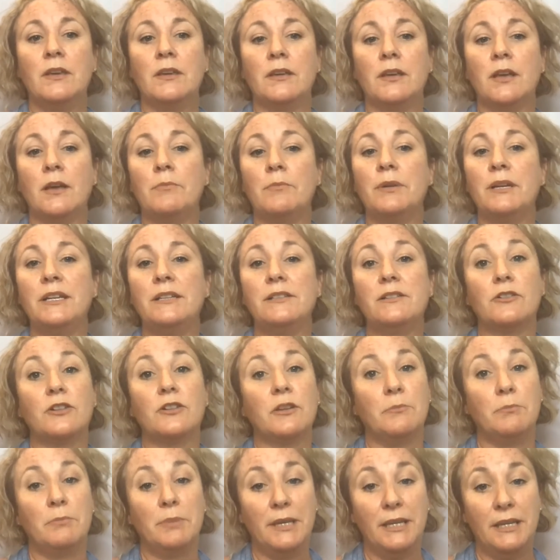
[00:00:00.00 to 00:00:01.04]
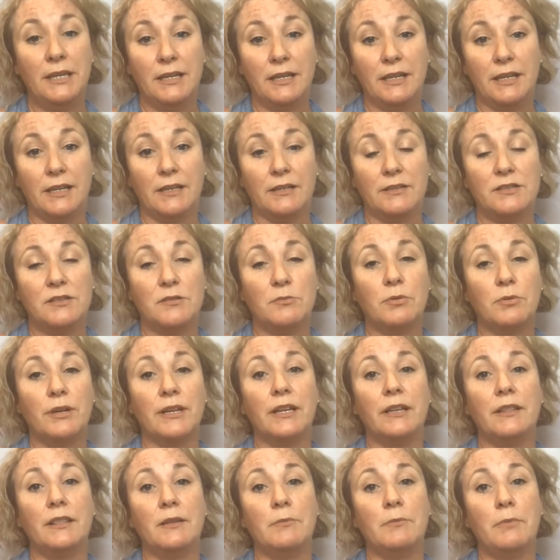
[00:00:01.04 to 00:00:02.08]
Companies are competing to bring
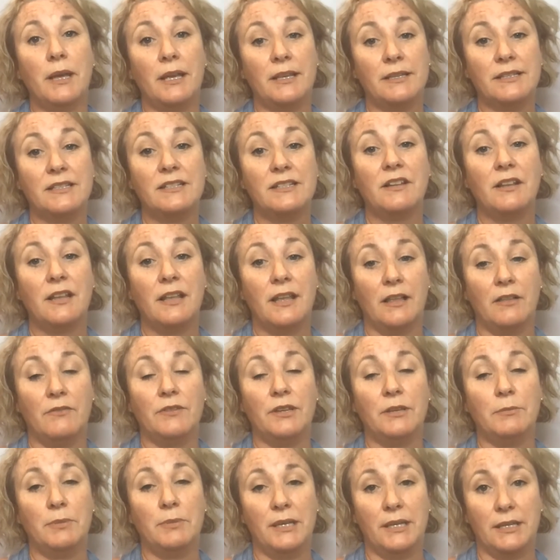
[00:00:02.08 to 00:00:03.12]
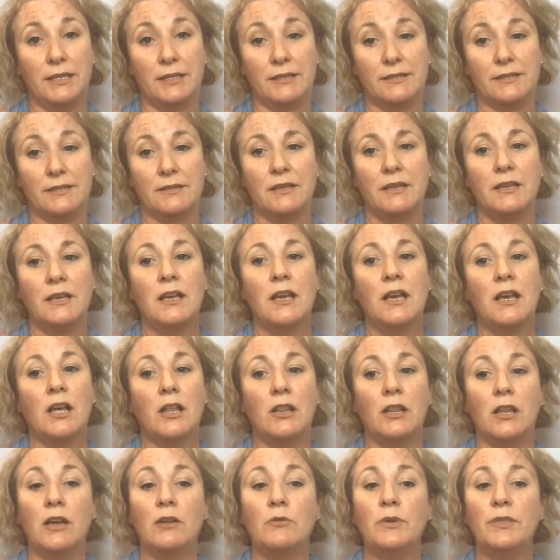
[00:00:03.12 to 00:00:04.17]
in the best LVPs.
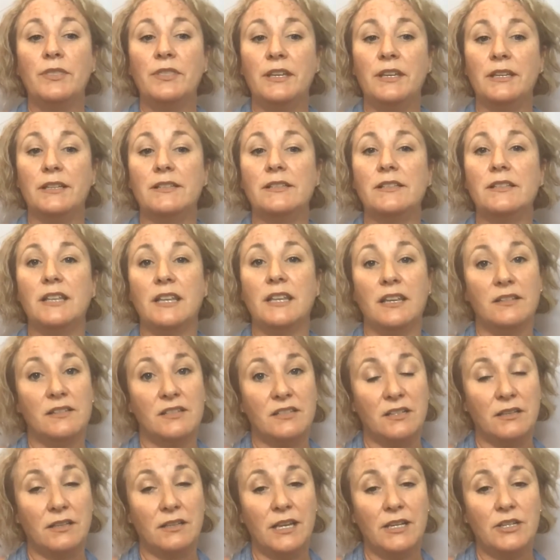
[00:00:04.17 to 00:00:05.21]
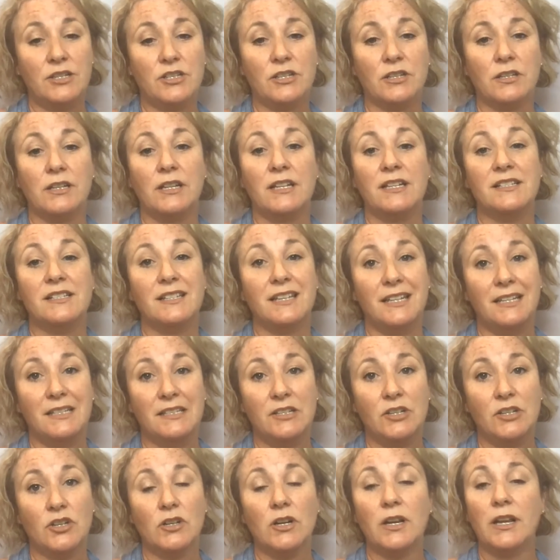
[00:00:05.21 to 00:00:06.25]
Along with this, the installation is
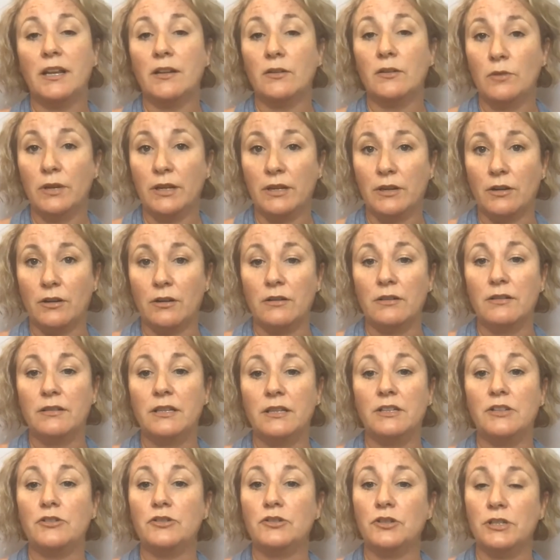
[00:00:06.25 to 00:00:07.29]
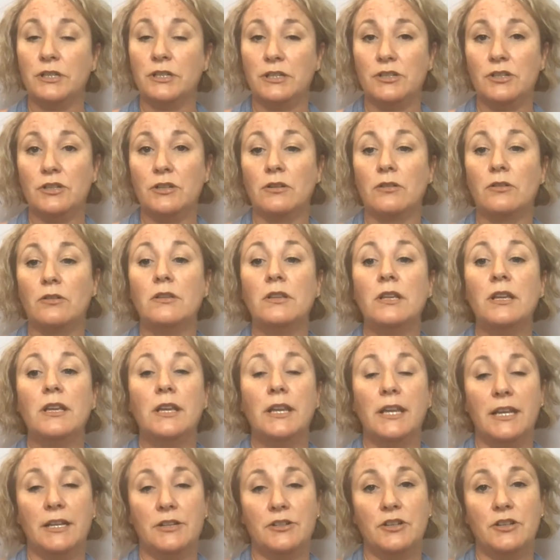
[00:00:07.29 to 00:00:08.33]
easier and quicker than your traditional
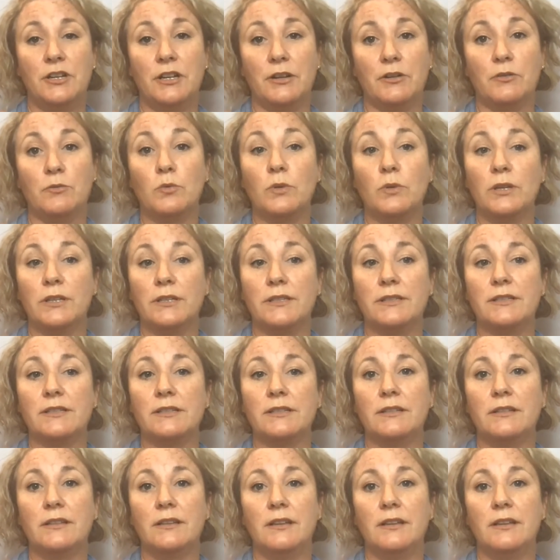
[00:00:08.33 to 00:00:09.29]
engineered woods.